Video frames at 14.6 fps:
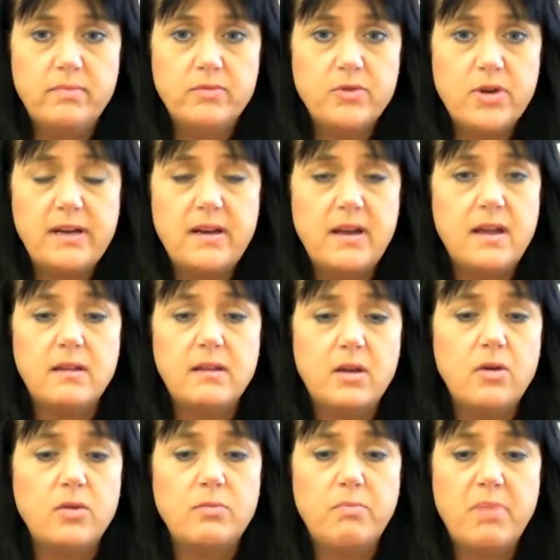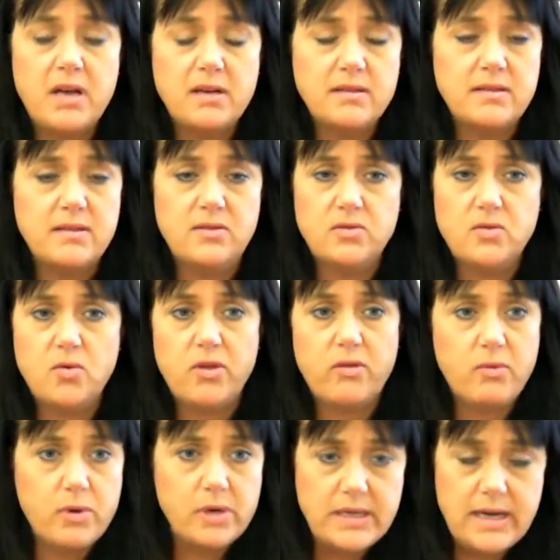trying to unload boxes or
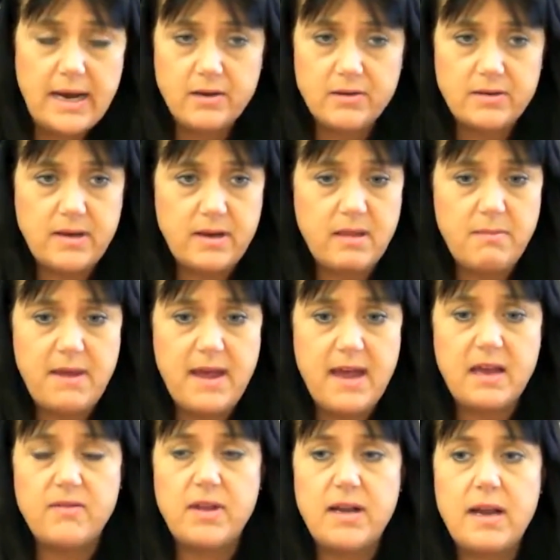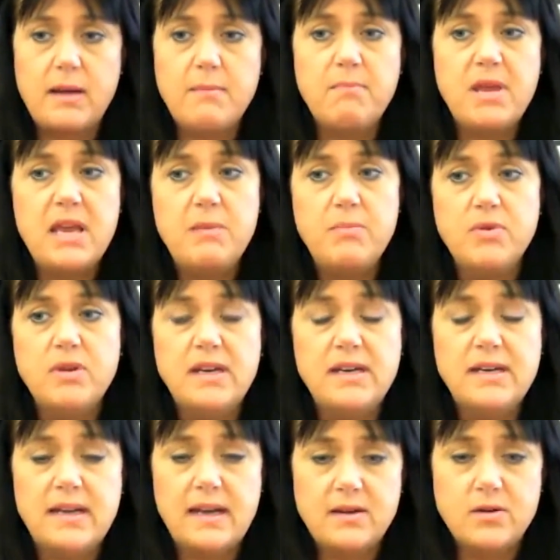throwing tires out of the back of it. And people
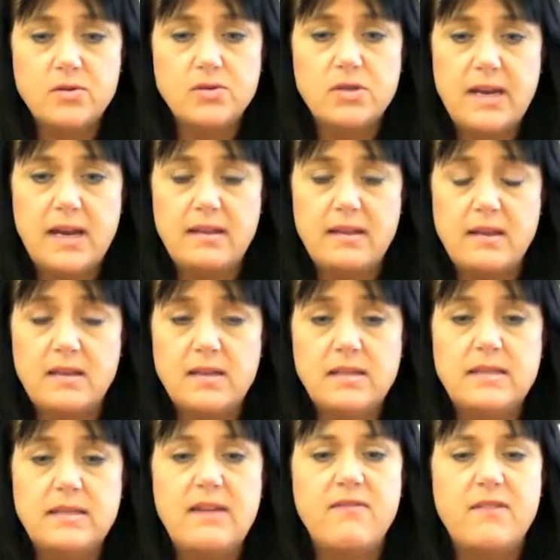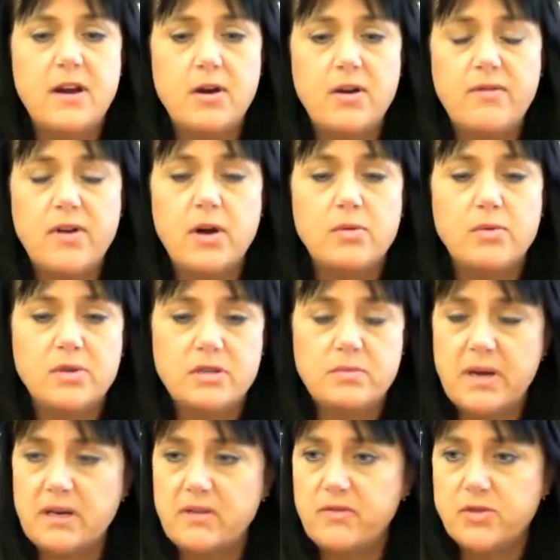need to understand that this is a very, very
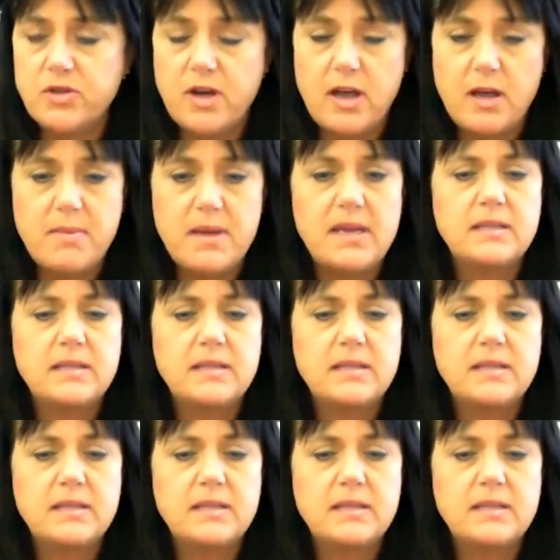respectful job.